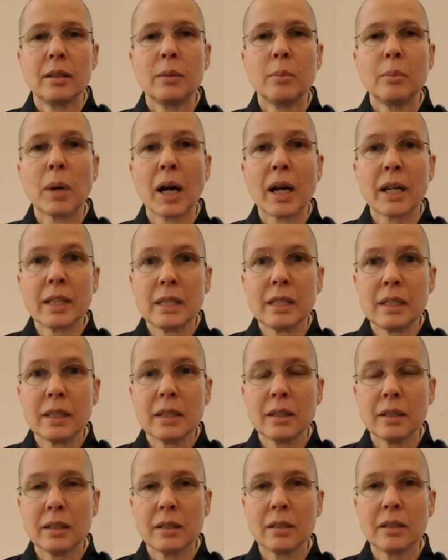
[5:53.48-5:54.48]
Body
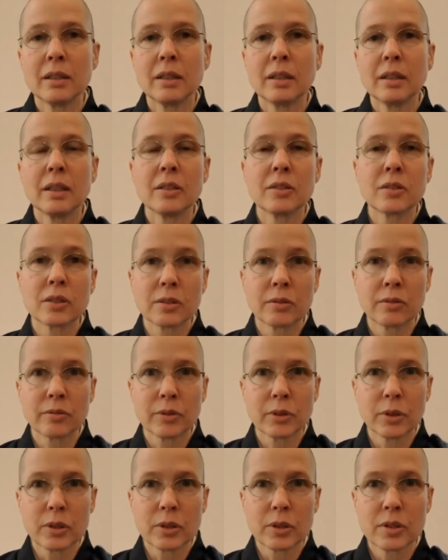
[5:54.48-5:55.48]
is the
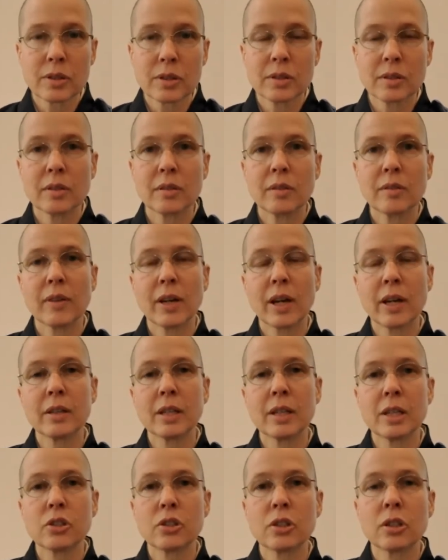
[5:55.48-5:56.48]
first
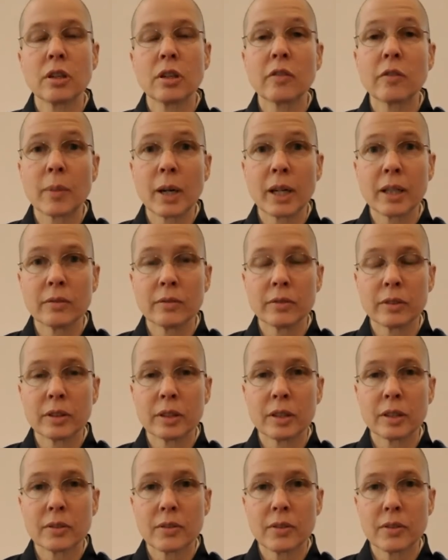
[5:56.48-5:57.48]
foundation of
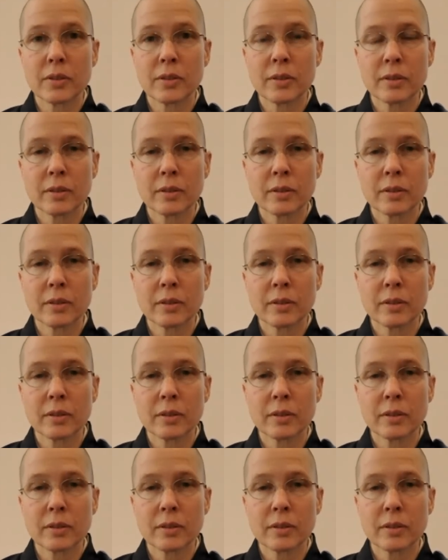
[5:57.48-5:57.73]
mindfulness.